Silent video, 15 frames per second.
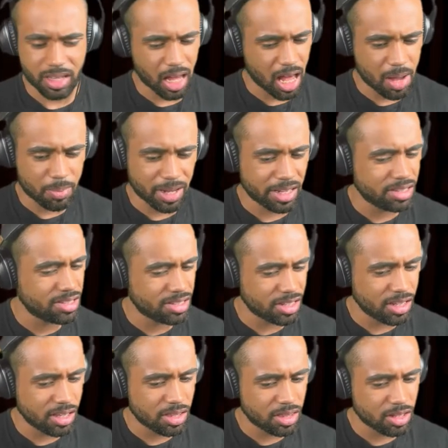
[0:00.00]
Am I
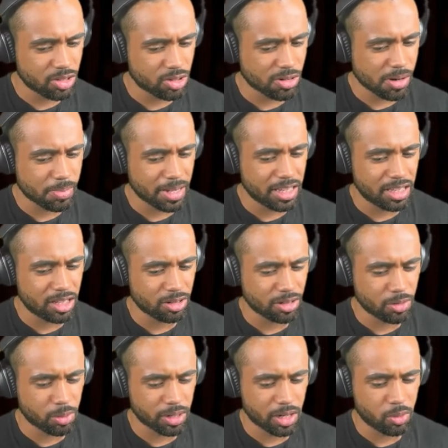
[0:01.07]
seeing this or am I hearing
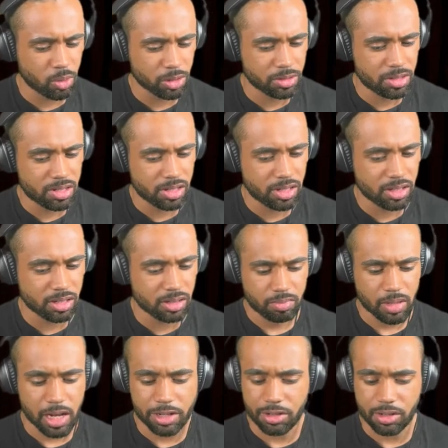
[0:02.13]
what I want to hear?
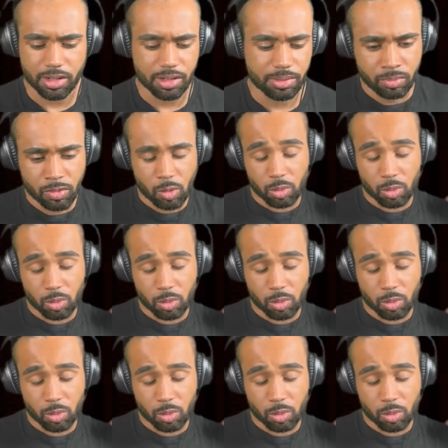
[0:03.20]
I don't know.